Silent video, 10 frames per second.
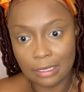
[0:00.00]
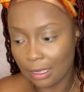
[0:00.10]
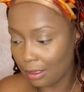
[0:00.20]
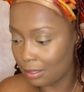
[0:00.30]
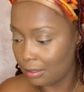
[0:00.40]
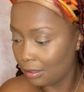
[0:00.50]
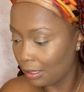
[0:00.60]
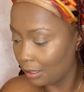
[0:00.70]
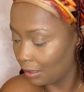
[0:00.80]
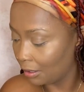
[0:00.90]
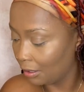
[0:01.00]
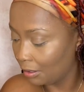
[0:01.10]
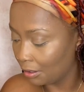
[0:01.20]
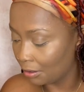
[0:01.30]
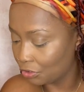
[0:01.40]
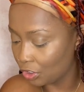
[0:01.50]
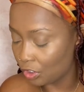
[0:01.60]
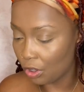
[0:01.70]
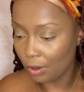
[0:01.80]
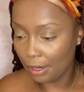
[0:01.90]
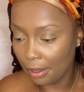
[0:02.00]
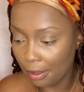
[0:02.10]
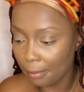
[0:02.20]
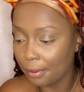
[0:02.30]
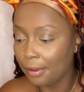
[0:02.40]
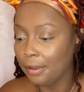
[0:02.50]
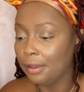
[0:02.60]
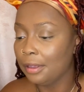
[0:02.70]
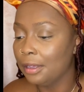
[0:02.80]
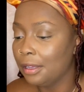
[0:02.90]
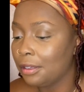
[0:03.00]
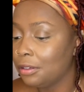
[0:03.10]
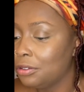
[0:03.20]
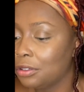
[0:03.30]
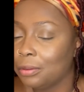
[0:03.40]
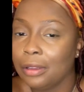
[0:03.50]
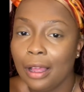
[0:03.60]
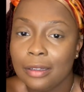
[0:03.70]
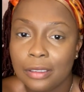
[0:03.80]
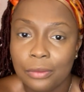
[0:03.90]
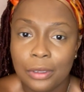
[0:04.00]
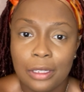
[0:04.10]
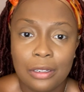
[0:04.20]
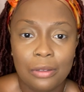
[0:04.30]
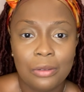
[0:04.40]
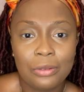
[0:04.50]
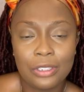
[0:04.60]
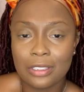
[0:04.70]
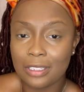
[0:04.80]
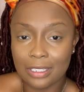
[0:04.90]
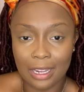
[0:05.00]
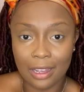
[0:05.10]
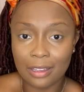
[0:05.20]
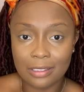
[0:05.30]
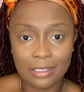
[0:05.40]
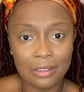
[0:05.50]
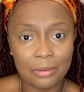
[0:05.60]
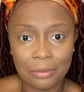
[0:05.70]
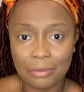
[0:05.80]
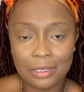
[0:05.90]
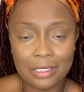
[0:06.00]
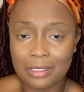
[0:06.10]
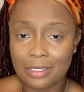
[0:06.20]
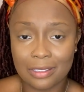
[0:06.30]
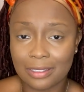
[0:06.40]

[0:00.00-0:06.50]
ascending and, just going up, and you just realizing what they do is just does not sit, just